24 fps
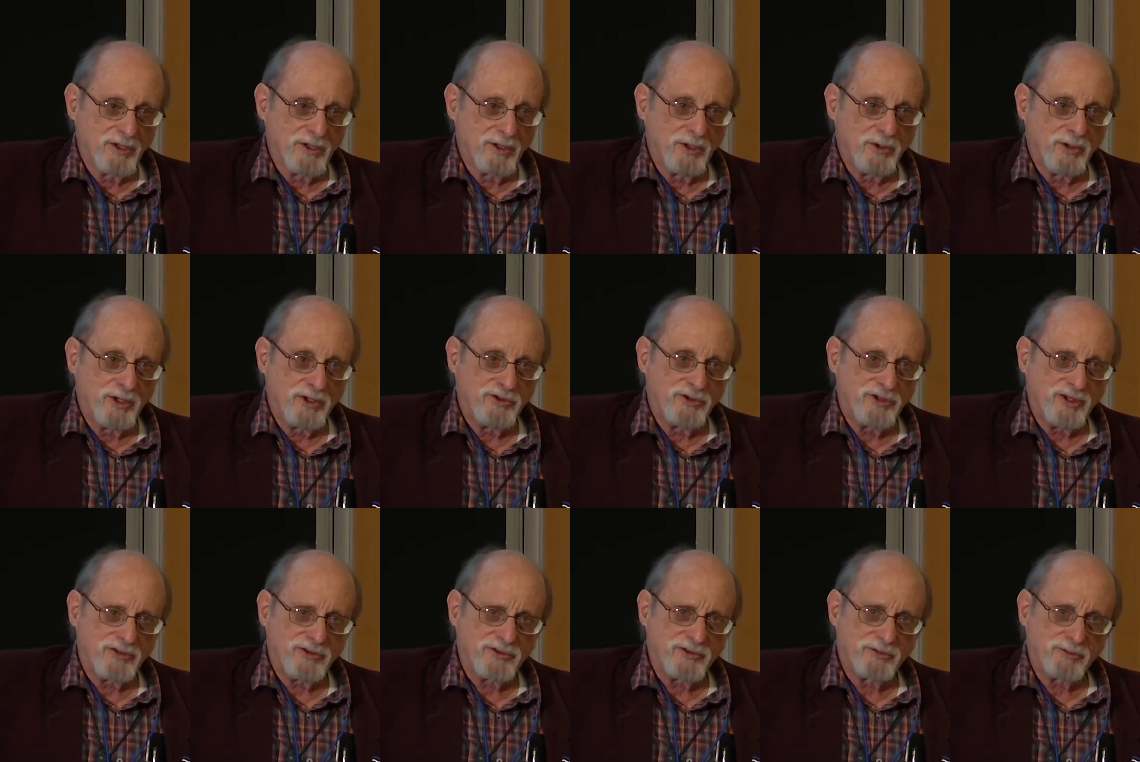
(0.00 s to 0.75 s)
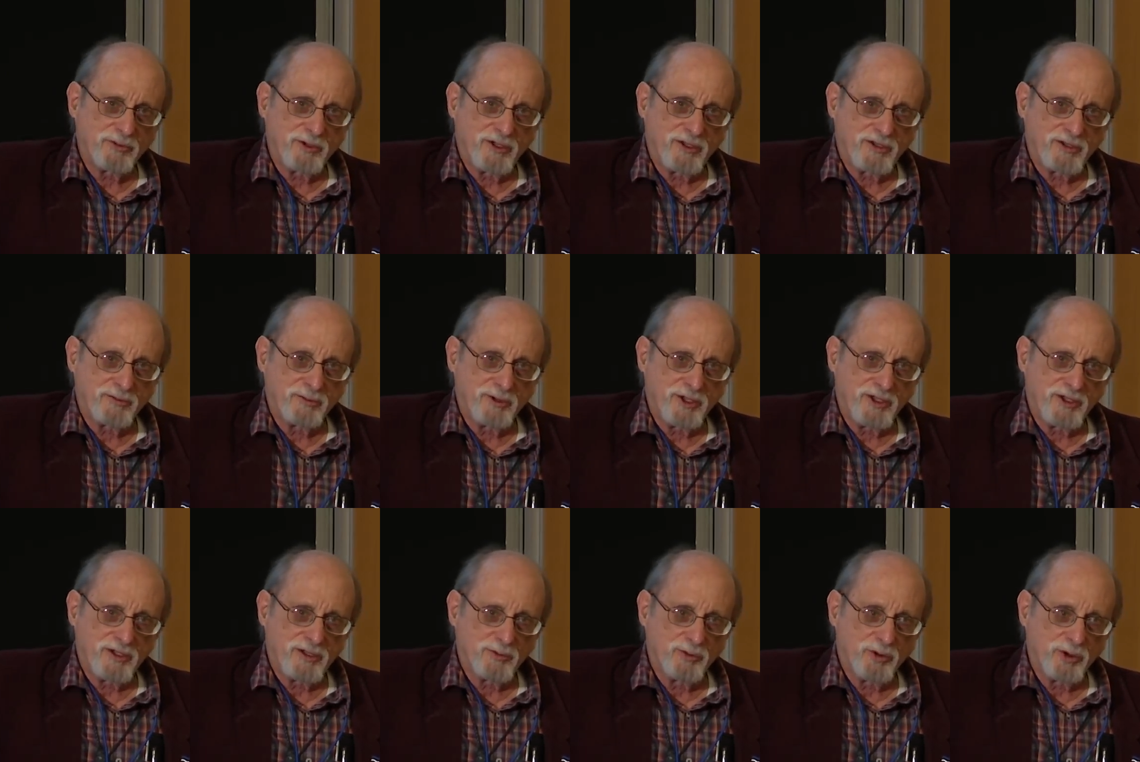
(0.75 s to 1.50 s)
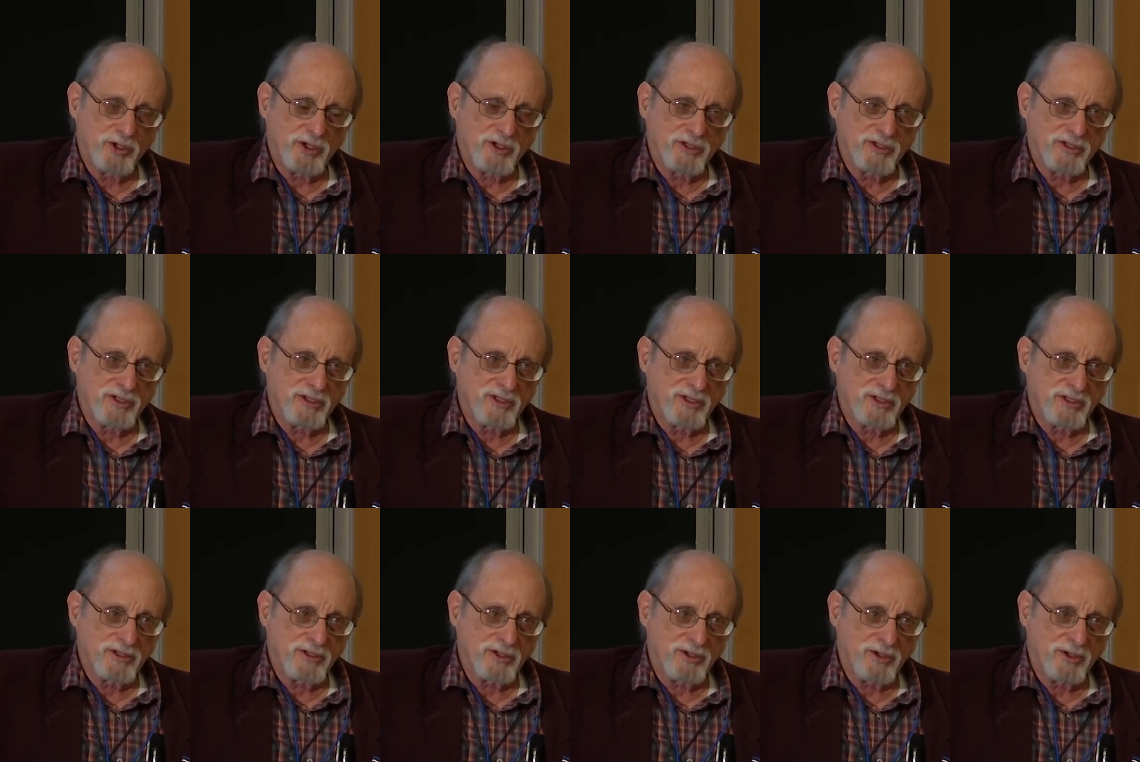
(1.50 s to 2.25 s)
who had just written a book
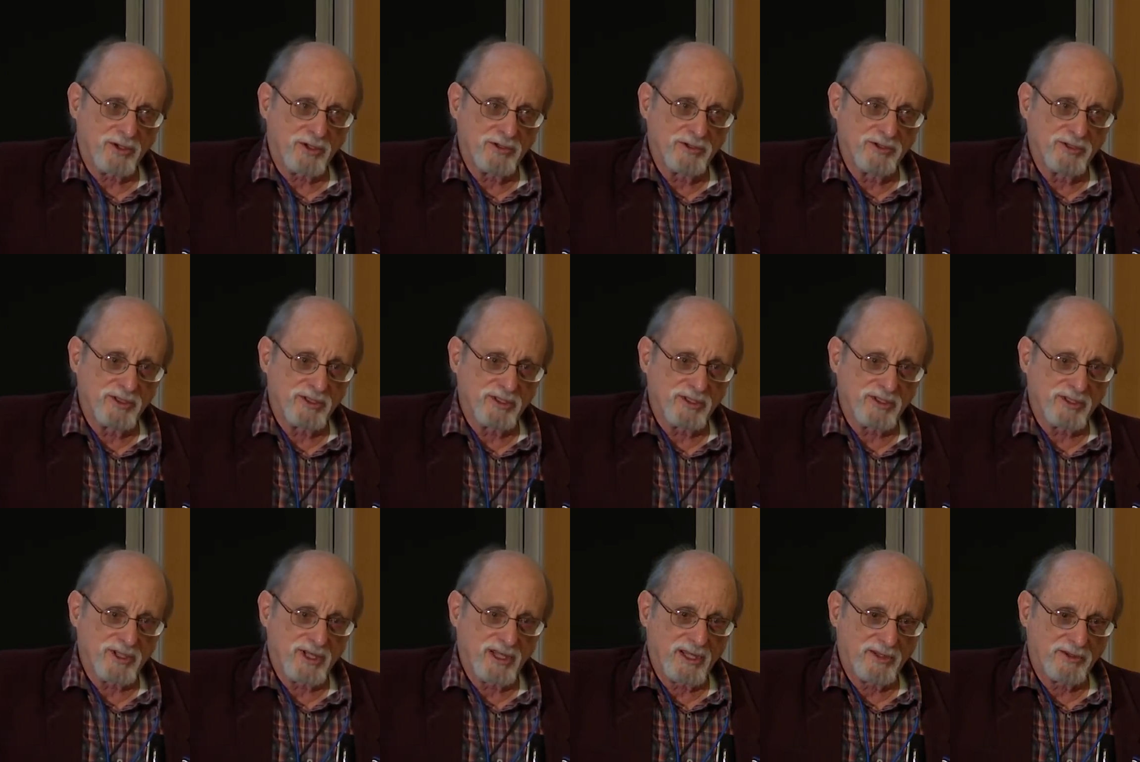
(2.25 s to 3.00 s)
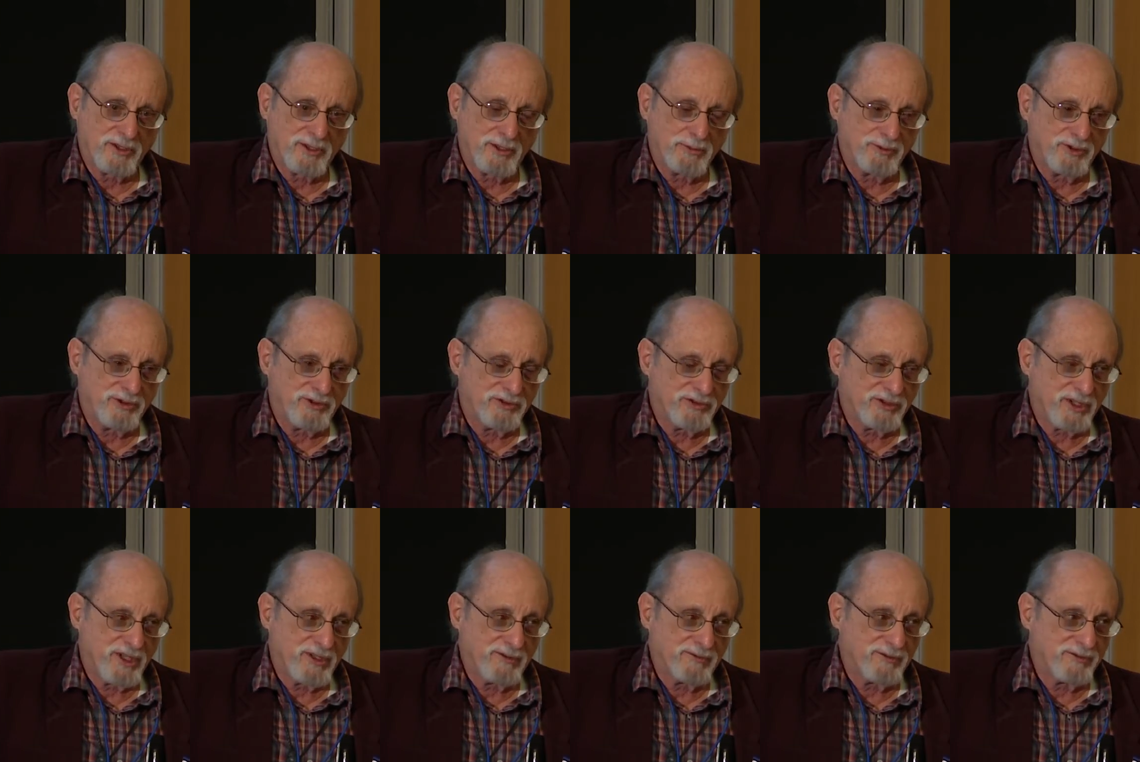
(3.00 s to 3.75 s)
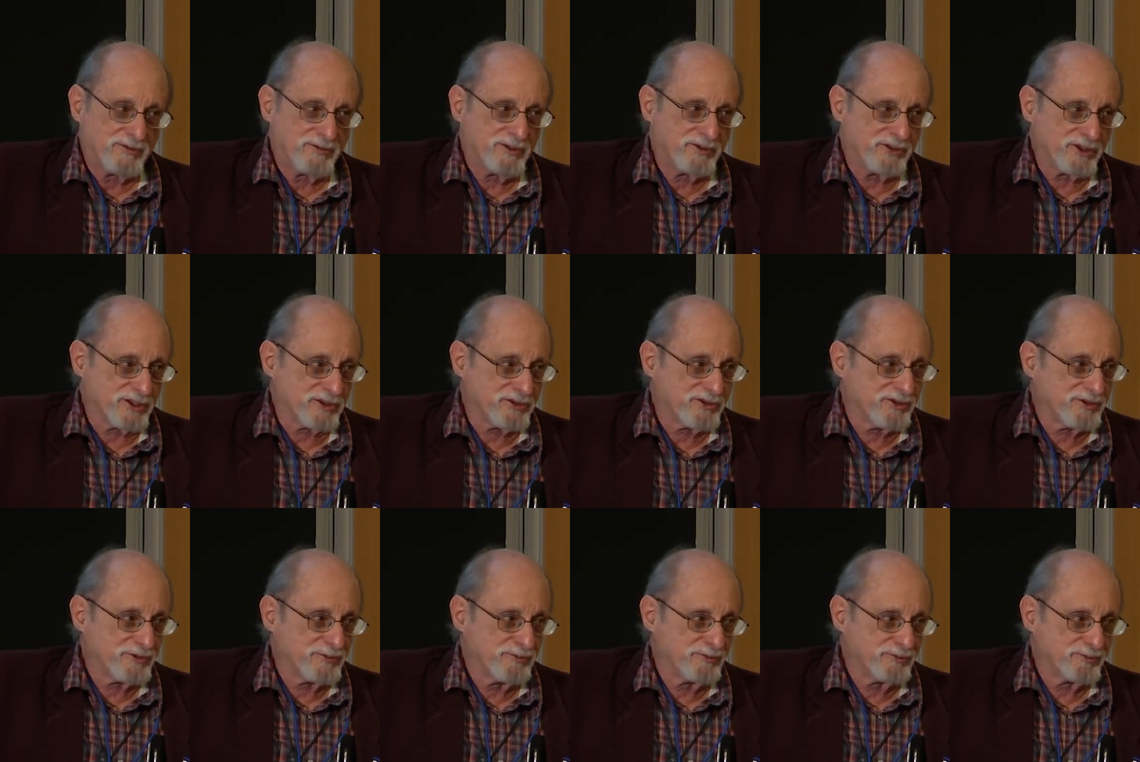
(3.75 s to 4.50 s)
called How the Hippies Saved
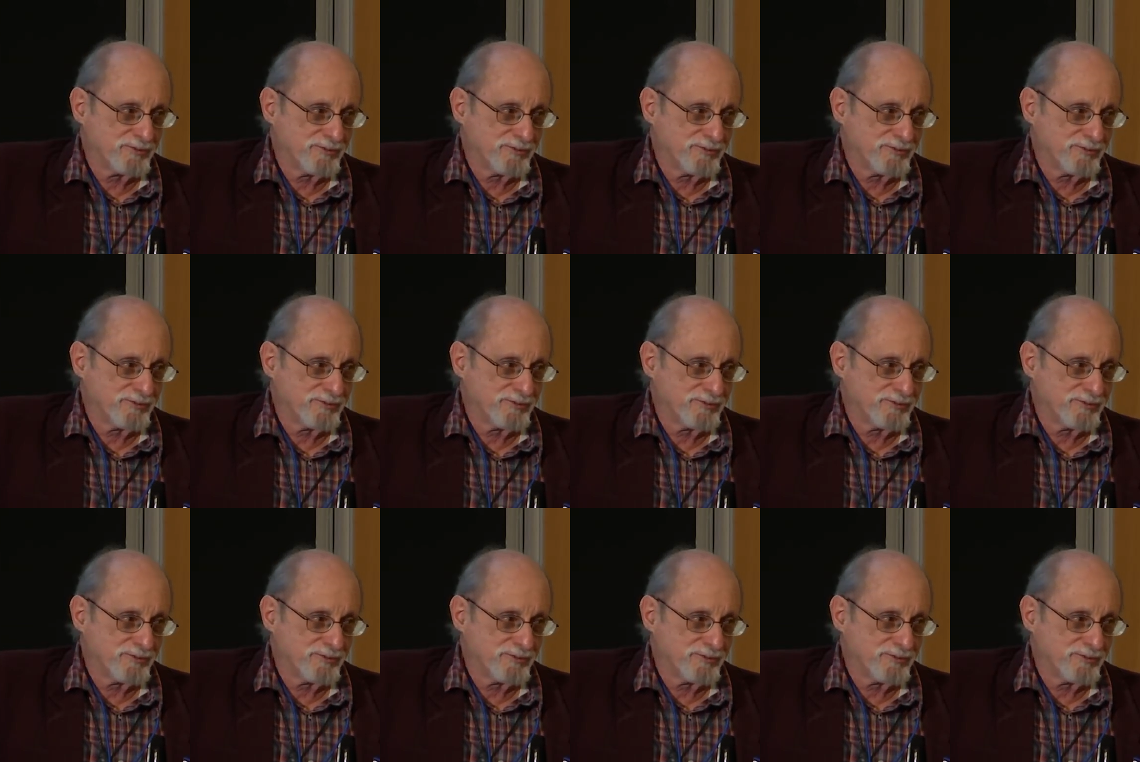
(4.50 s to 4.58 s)
Physics.